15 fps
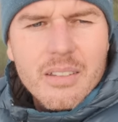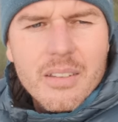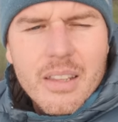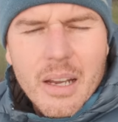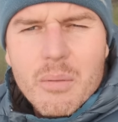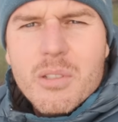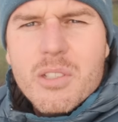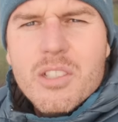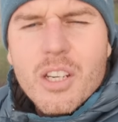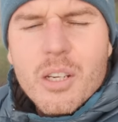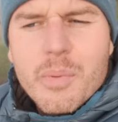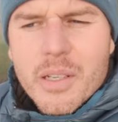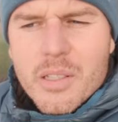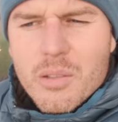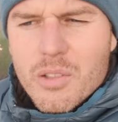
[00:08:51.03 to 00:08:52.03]
That was stupid
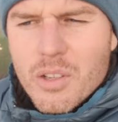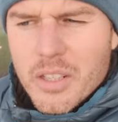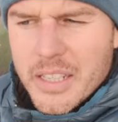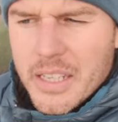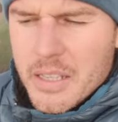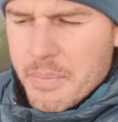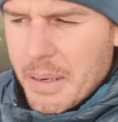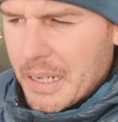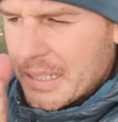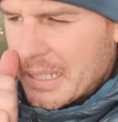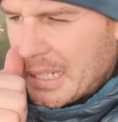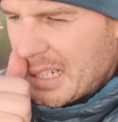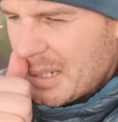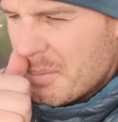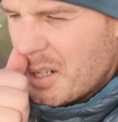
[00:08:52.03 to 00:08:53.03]
because I was trying to keep the bag
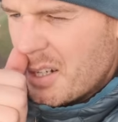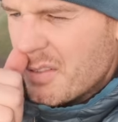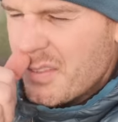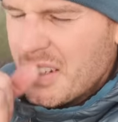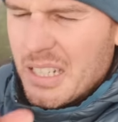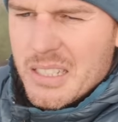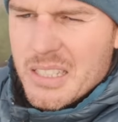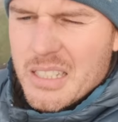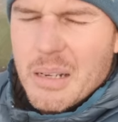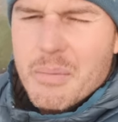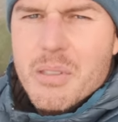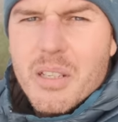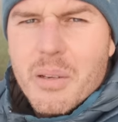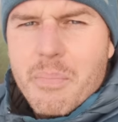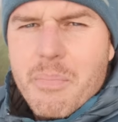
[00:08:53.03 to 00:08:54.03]
down and my fitness is
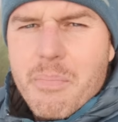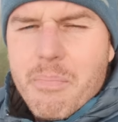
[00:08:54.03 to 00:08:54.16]
absolutely